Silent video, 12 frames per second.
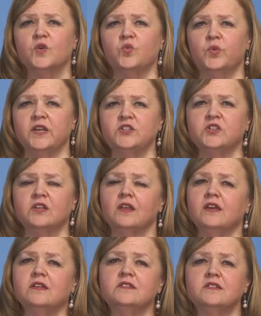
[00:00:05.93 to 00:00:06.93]
Which
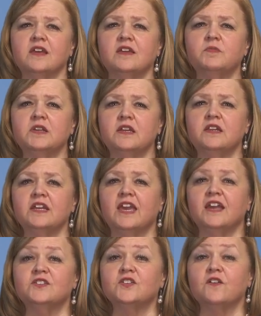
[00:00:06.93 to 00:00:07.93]
client statement
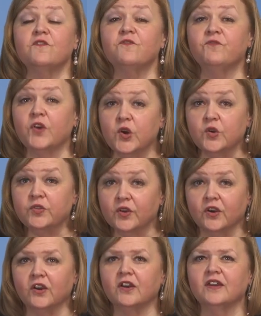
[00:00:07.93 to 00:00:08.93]
indicates
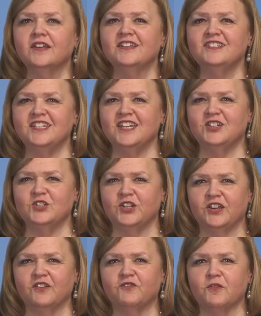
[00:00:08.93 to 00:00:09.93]
further
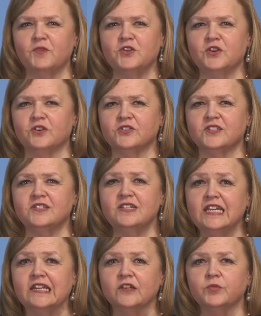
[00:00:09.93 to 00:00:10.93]
teaching from the nurse is
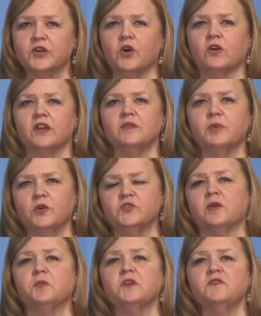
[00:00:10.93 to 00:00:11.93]
needed regarding
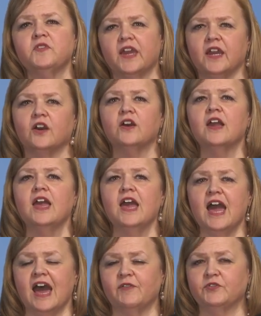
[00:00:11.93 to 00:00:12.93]
postoperative care
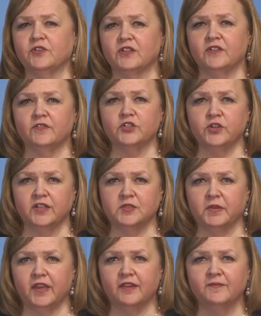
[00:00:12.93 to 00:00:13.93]
after a liver
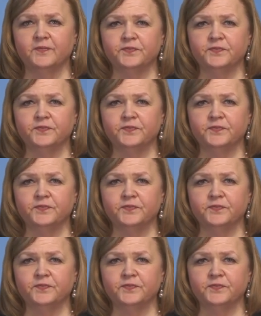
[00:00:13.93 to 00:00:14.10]
transplant?